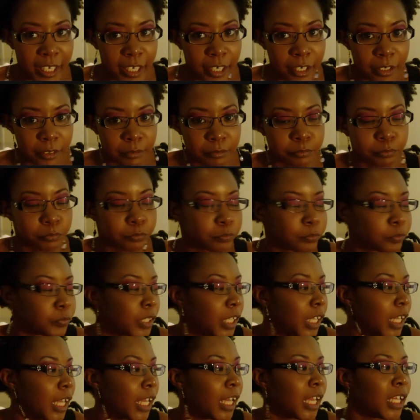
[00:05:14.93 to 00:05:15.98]
the hair,
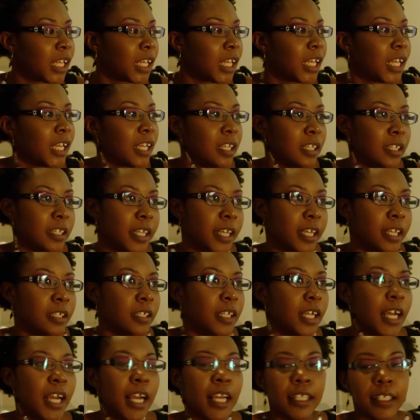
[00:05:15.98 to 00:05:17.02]
and
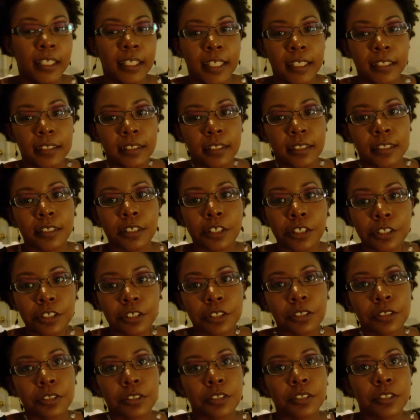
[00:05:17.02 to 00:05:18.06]
then I let the
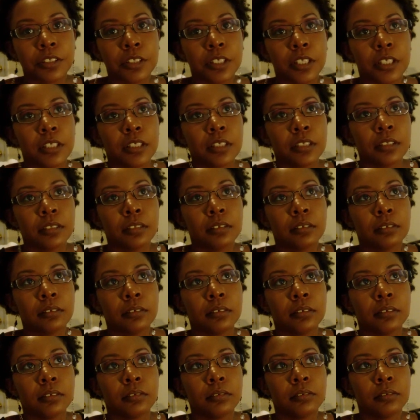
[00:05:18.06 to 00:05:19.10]
conditioner sit
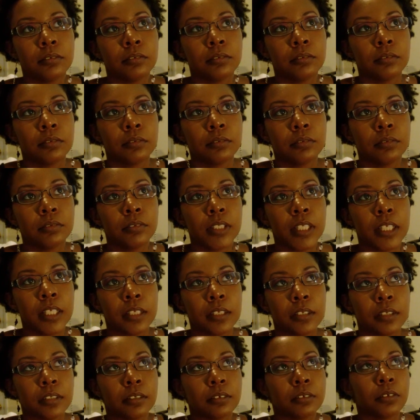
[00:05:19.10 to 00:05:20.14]

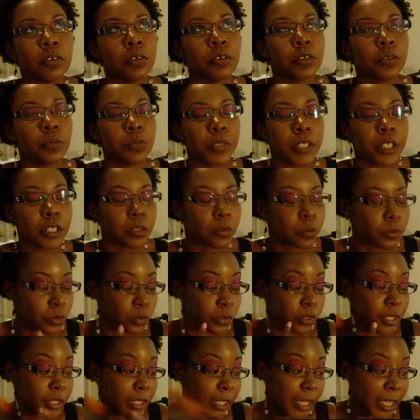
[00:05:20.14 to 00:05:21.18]
on the wig
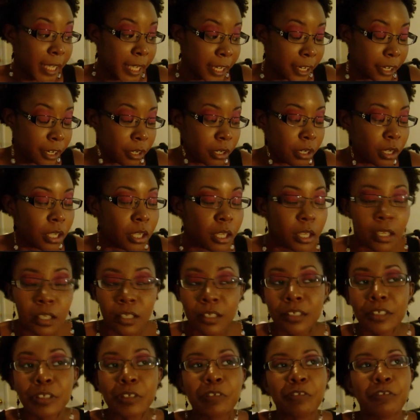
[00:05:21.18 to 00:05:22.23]
or in the hair
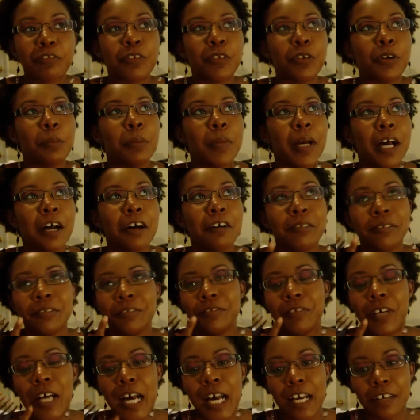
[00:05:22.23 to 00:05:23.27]
for
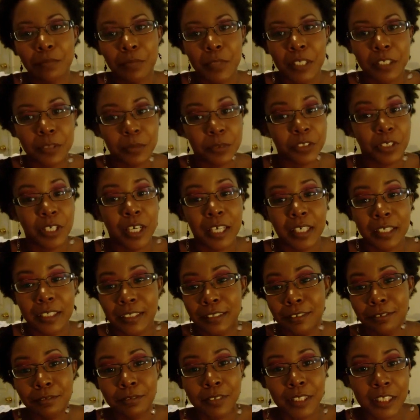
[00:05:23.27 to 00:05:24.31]
about 5 minutes. I'm trying
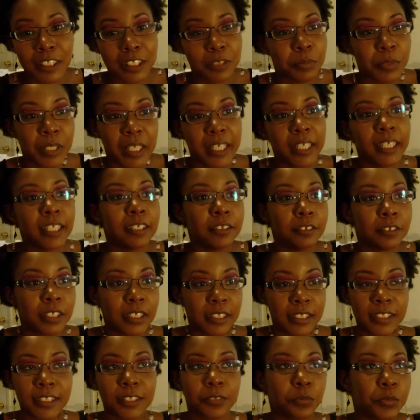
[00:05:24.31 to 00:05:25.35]
to explain it
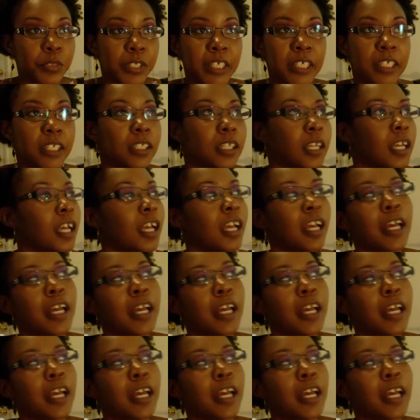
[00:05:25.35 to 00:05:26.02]
because it's a wig.